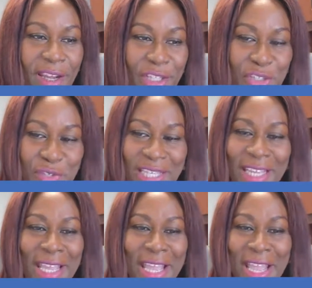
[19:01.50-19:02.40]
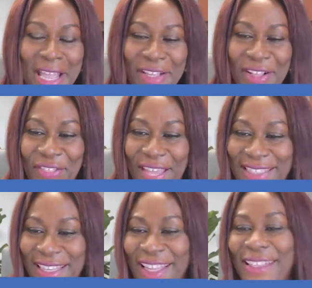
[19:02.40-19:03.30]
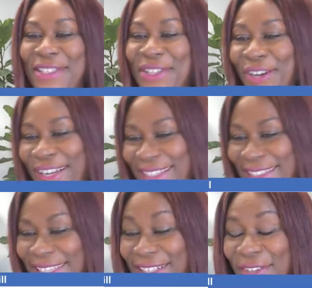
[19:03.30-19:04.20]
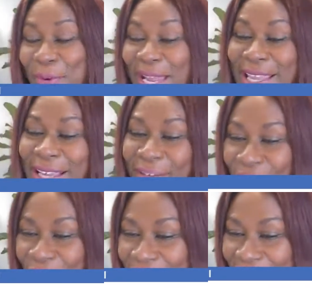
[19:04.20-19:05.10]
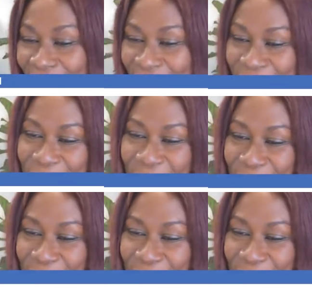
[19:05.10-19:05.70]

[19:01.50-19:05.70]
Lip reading: country and all that. Dawn, where in Florida are you?